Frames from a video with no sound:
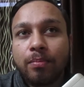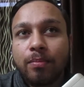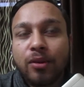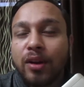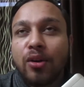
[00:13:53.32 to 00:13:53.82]

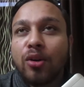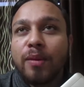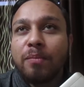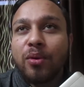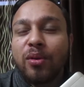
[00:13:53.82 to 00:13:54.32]
you cannot be
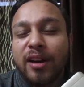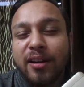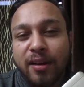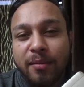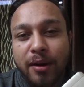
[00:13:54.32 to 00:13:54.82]
purely
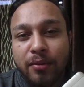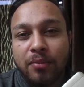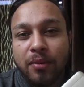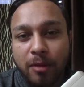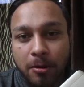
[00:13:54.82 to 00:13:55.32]
intimate with
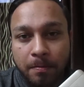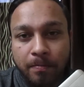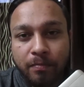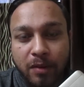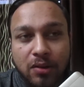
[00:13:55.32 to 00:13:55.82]
women
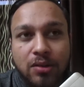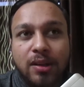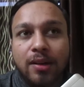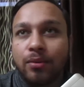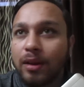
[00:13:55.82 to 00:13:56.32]
because
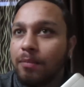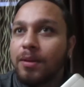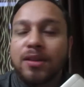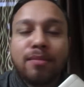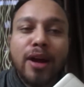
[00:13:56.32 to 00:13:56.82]
there will be
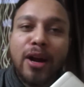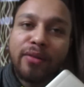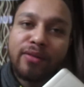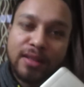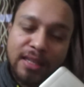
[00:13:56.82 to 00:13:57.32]
some kind
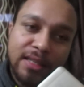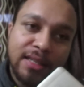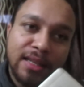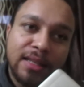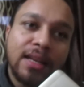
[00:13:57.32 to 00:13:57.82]
of
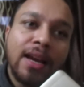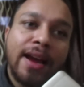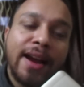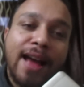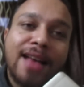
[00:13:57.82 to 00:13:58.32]
resistance
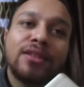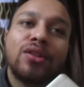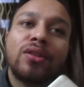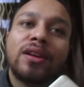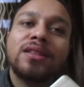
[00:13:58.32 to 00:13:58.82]
and as
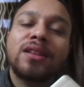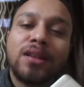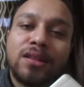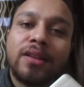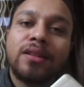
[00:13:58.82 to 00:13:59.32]
long as there
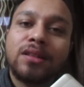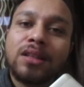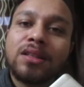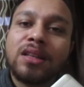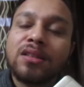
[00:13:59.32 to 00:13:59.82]
is a
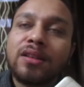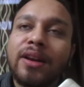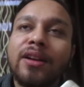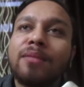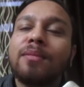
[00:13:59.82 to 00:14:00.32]
resistance the
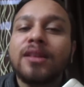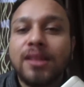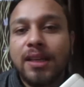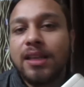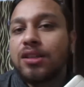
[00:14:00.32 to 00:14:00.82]
intimacy
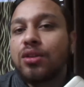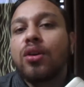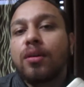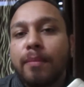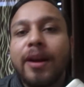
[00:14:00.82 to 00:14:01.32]
is
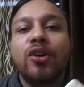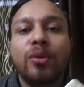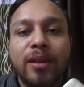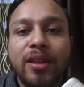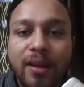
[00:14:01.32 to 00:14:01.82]
not meant to
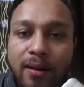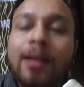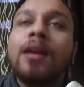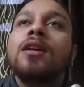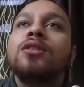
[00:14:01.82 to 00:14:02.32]
be there
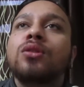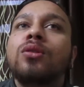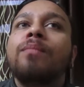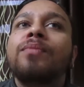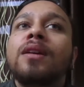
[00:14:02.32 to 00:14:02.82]
so
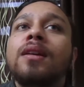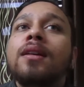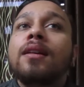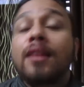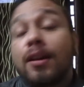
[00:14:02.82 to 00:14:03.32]

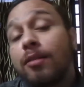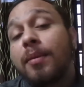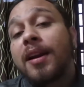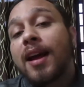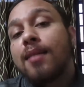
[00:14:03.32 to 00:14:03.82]
there will be
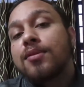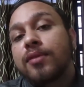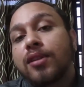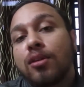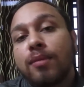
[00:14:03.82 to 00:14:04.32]
times
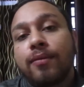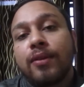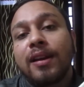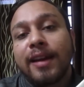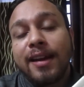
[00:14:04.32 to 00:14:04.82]
when you'll be
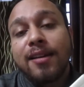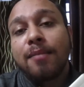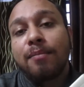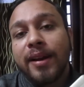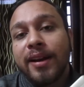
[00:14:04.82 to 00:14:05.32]
feel
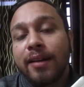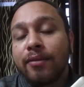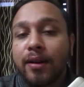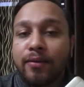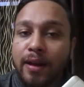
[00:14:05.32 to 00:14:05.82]
incomplete even
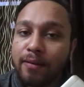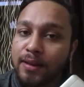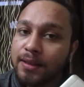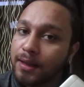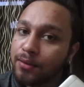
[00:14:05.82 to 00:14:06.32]
after having sex